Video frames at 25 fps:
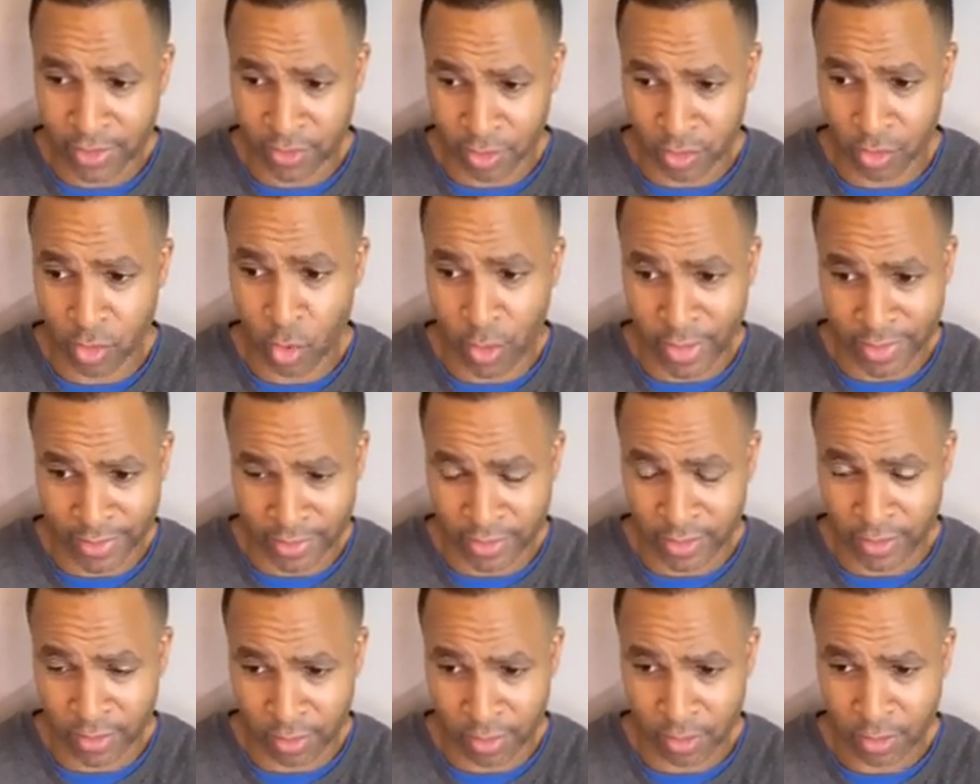
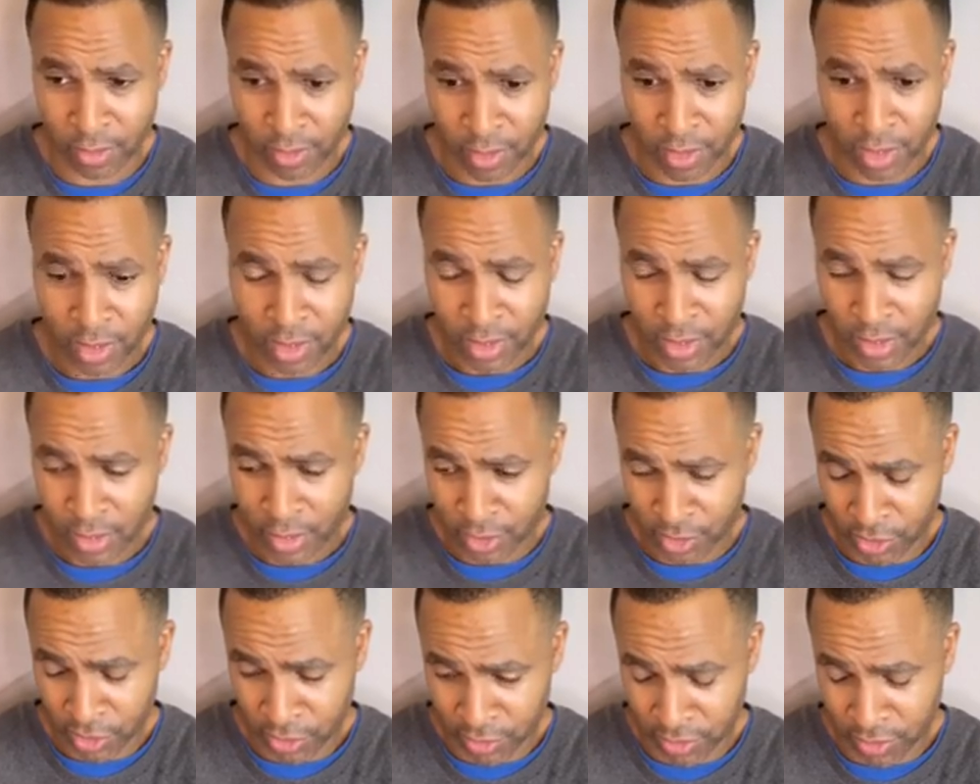anointed
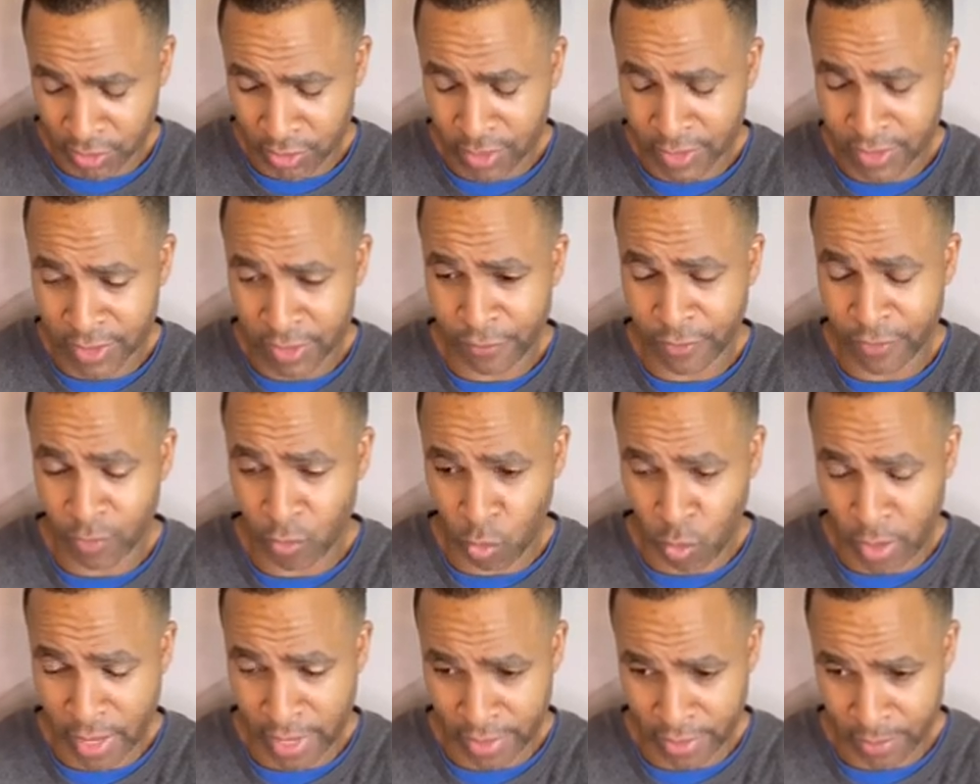just in a different
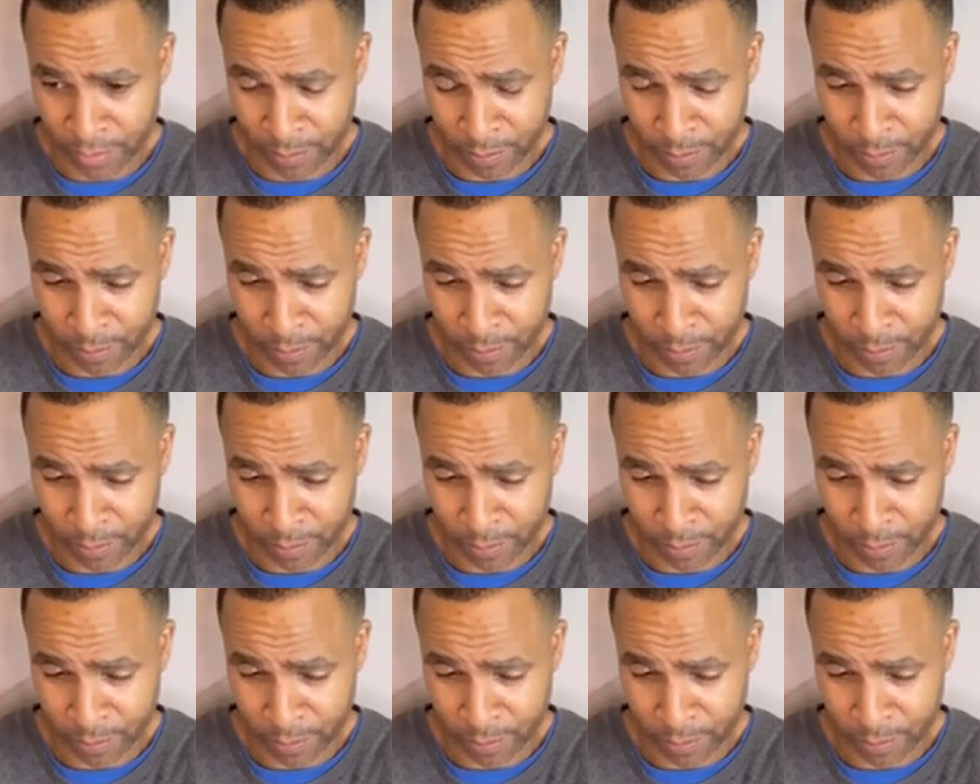way